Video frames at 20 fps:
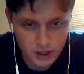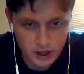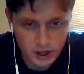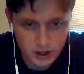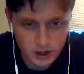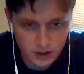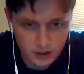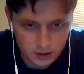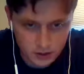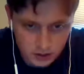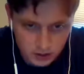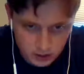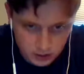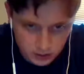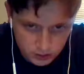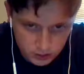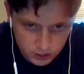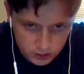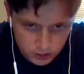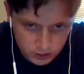out or
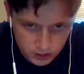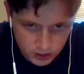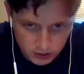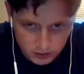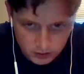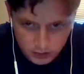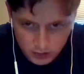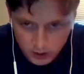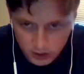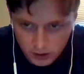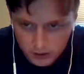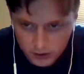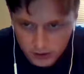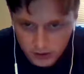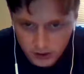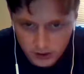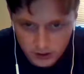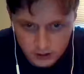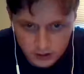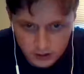just read it
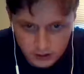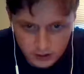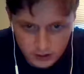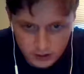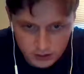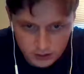ourselves?